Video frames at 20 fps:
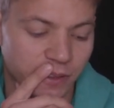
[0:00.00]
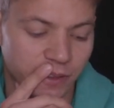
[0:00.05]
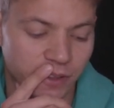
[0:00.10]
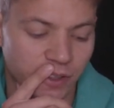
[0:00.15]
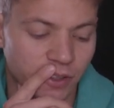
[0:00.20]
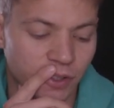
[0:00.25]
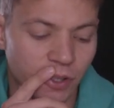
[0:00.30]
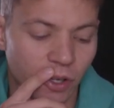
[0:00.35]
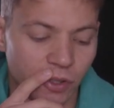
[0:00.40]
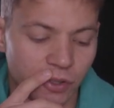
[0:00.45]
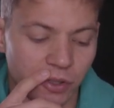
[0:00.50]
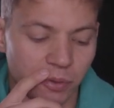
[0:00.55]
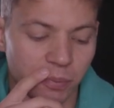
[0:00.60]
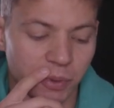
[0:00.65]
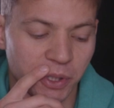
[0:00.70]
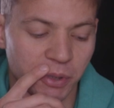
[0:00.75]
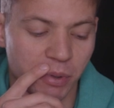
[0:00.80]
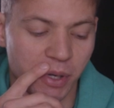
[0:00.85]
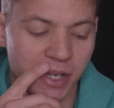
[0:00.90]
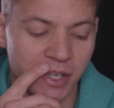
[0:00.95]
It's a toss-up
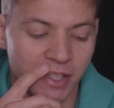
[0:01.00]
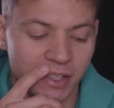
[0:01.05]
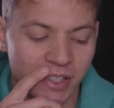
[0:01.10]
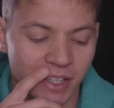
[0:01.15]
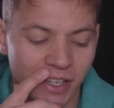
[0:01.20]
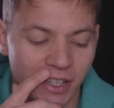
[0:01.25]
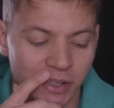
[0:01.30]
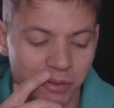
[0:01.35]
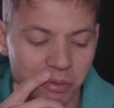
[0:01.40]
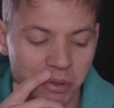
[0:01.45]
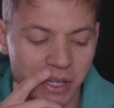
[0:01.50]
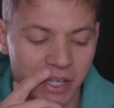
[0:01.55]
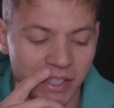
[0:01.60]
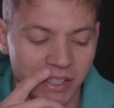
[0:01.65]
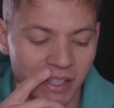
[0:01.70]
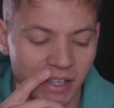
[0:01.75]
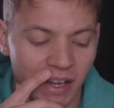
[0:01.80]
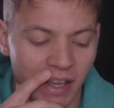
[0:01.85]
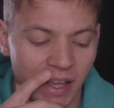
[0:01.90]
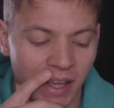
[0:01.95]
between 6
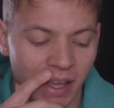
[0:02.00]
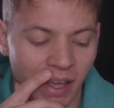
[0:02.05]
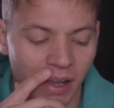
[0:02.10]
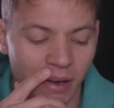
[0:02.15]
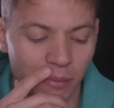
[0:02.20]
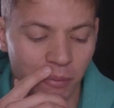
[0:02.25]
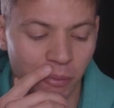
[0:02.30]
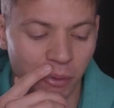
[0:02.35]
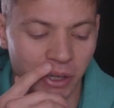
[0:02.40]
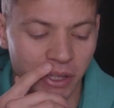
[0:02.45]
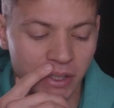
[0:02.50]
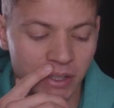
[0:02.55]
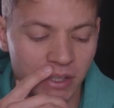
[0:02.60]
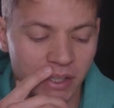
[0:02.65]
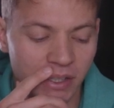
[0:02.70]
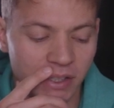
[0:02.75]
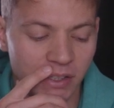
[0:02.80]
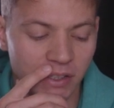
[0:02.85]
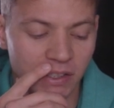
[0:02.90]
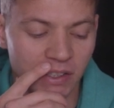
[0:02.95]
weeks and 8
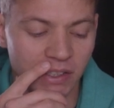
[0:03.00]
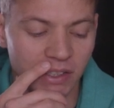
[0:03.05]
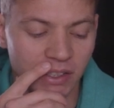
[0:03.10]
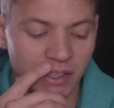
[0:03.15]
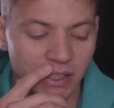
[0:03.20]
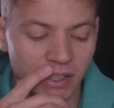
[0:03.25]
weeks.